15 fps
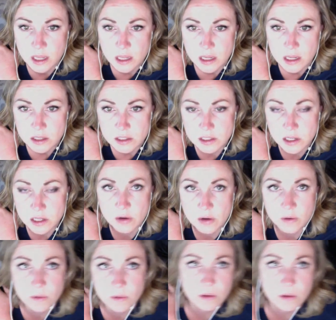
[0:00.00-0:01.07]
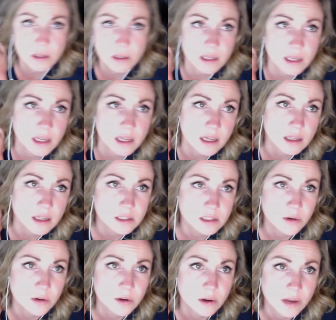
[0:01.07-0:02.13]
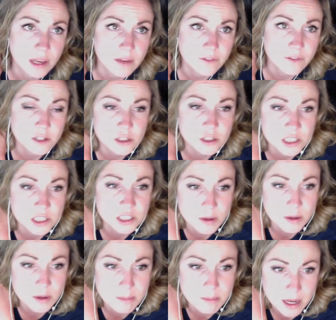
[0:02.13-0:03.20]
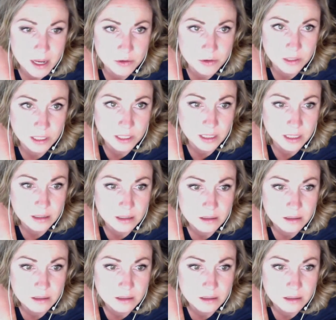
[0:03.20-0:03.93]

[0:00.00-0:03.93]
So okay, if you just do it manually,